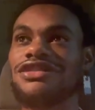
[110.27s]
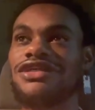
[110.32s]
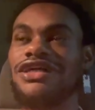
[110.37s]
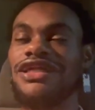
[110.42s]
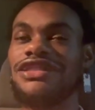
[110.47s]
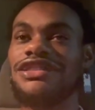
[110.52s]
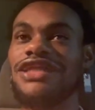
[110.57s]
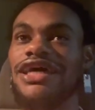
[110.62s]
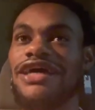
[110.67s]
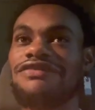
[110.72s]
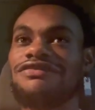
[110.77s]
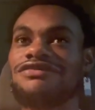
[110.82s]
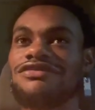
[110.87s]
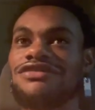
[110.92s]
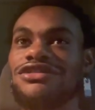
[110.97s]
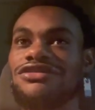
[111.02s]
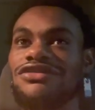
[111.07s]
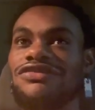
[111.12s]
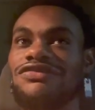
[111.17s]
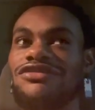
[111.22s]
in that
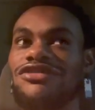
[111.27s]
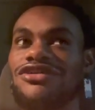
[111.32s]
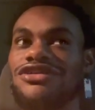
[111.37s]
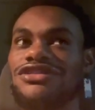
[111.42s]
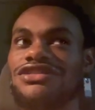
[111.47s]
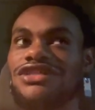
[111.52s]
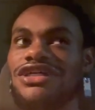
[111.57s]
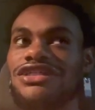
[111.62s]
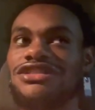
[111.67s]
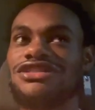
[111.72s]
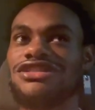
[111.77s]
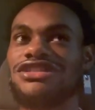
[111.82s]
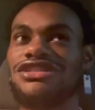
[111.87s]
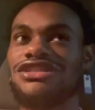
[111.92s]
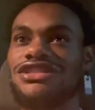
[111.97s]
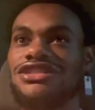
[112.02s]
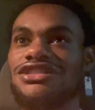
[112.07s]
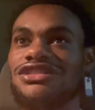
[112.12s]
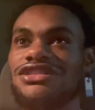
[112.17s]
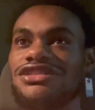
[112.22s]
universe that
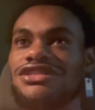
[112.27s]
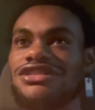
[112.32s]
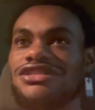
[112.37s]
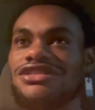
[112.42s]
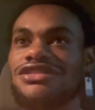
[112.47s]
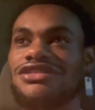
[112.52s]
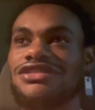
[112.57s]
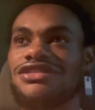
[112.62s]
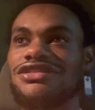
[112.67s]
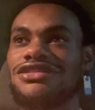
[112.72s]
succeeds